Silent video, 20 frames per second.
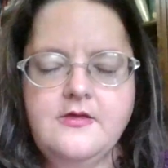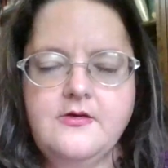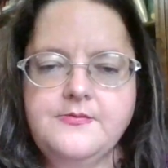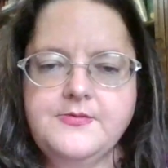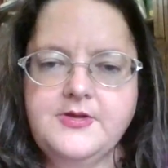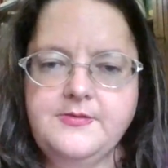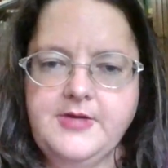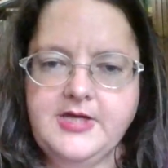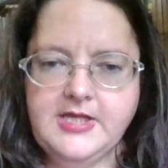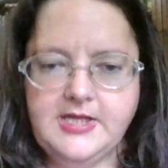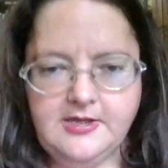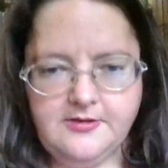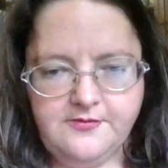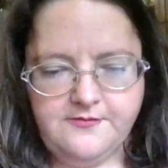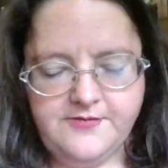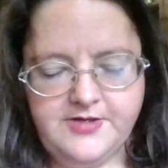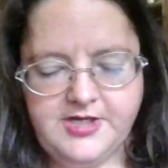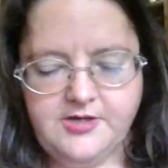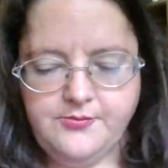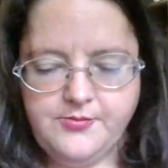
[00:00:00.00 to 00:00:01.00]
I'm going to make
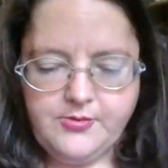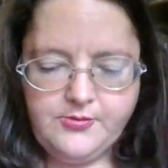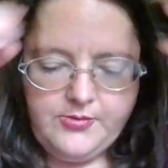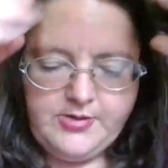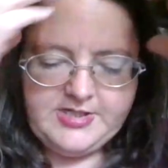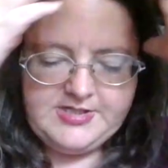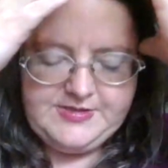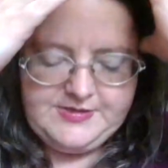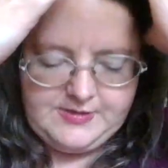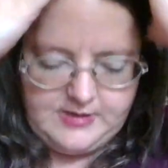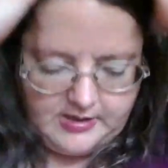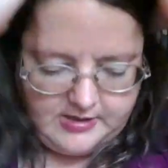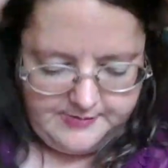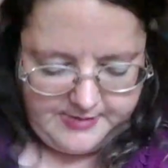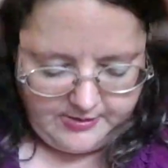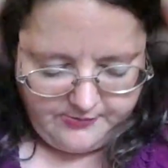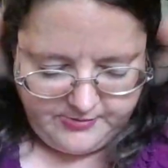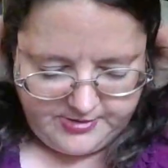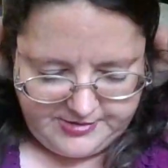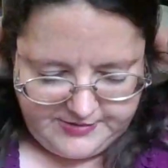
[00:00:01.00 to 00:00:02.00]
another video real quick to talk
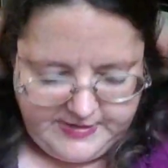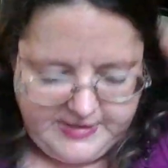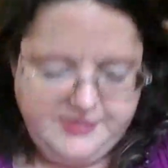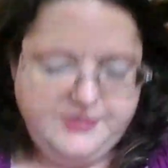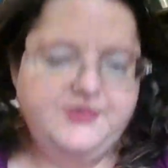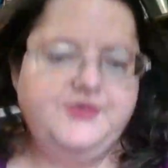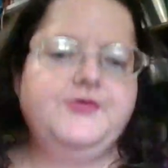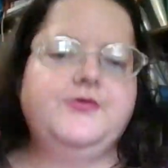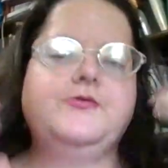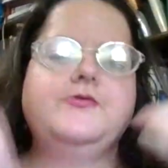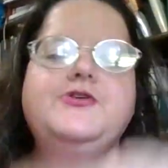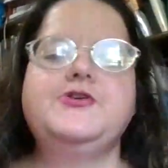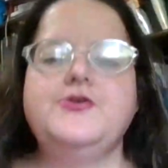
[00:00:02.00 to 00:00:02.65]
about what they do